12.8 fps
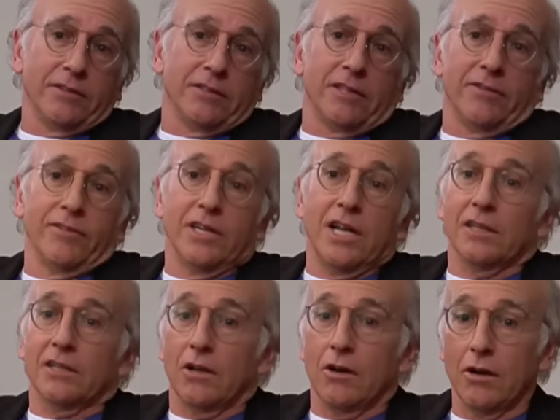I was never an
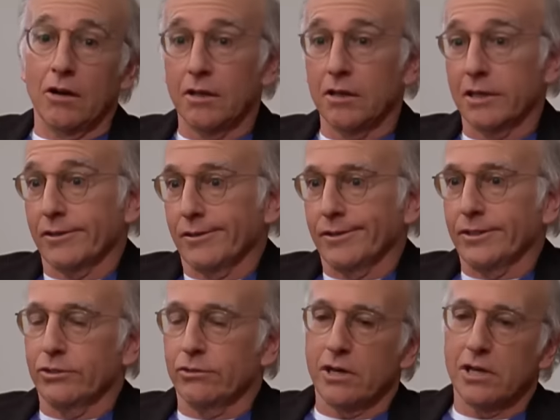alcoholic
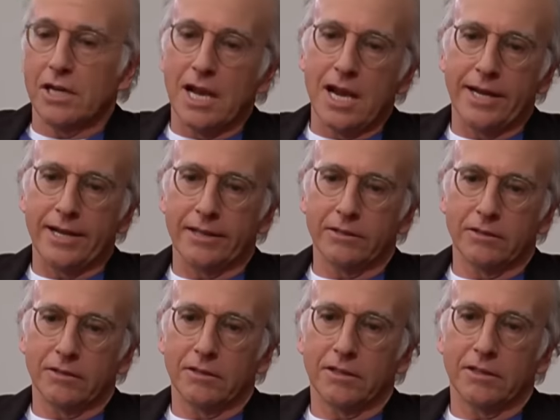or a drug addict
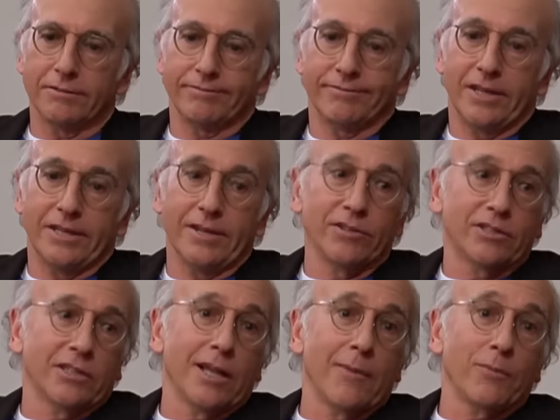I
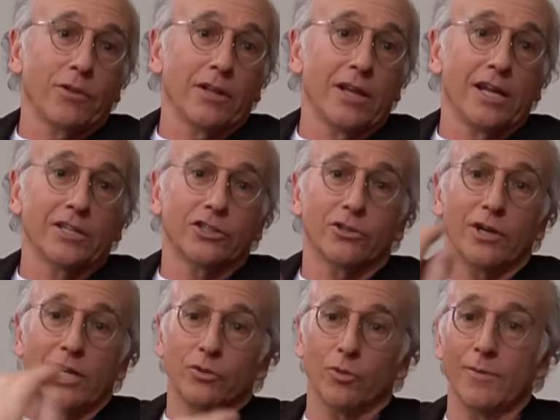never slept with a lot of
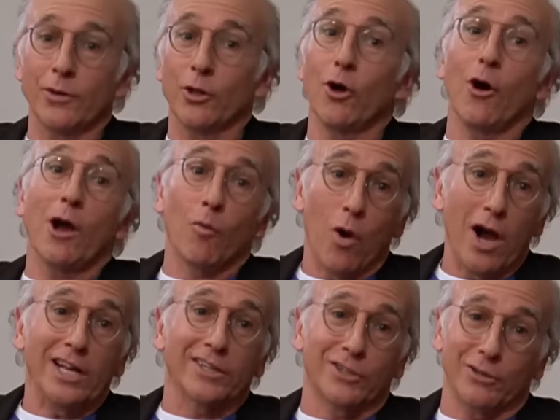strange women, although I
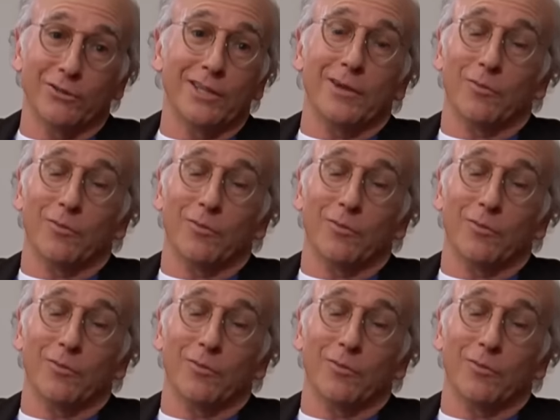wanted to.